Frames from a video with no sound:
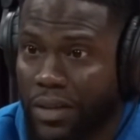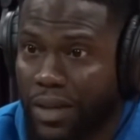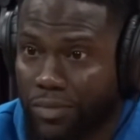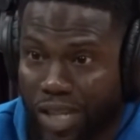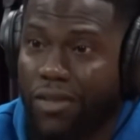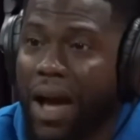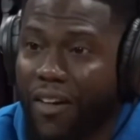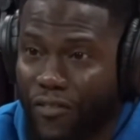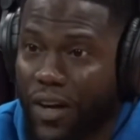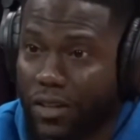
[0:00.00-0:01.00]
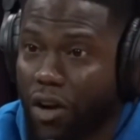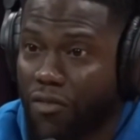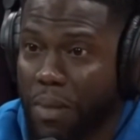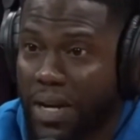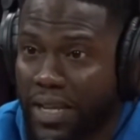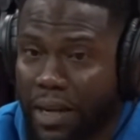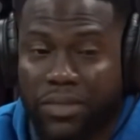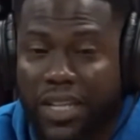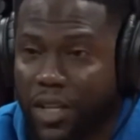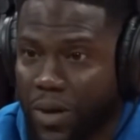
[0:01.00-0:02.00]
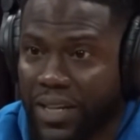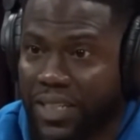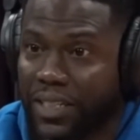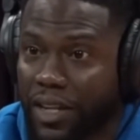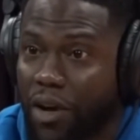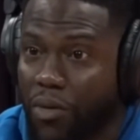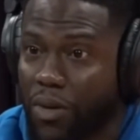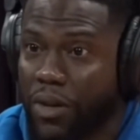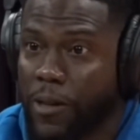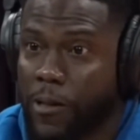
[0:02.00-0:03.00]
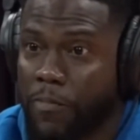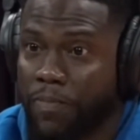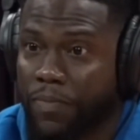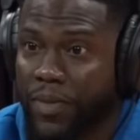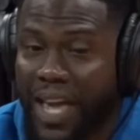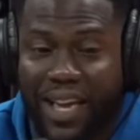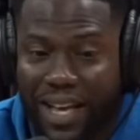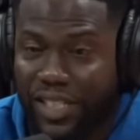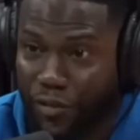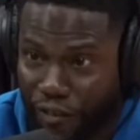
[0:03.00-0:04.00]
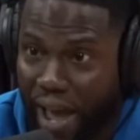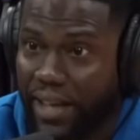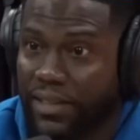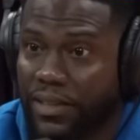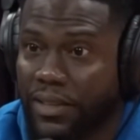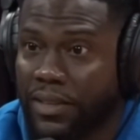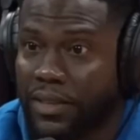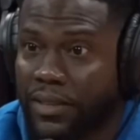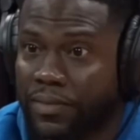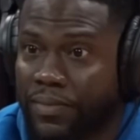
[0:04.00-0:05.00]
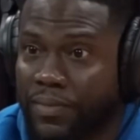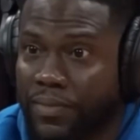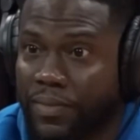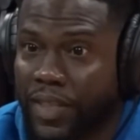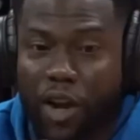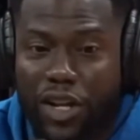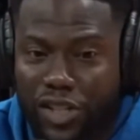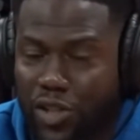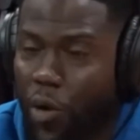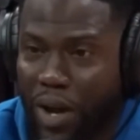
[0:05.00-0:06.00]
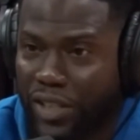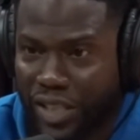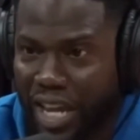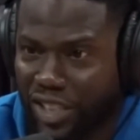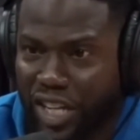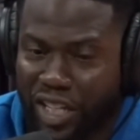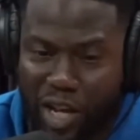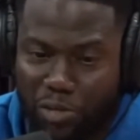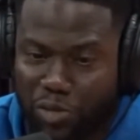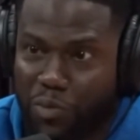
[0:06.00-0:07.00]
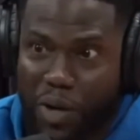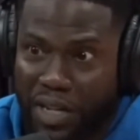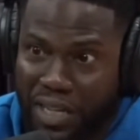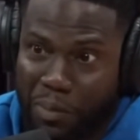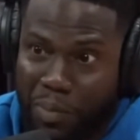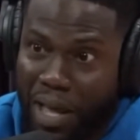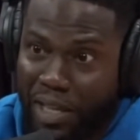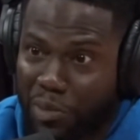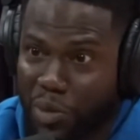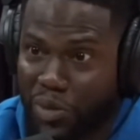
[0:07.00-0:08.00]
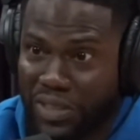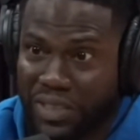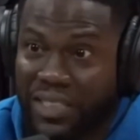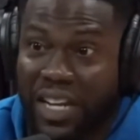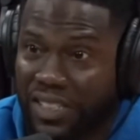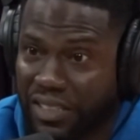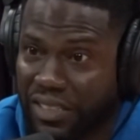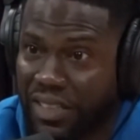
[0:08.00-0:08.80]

I'm telling you how I fucked off money, and I'm telling you what I didn't know. Hey, guys, here's a fact. There is no education that comes with money in the black communities. It doesn't.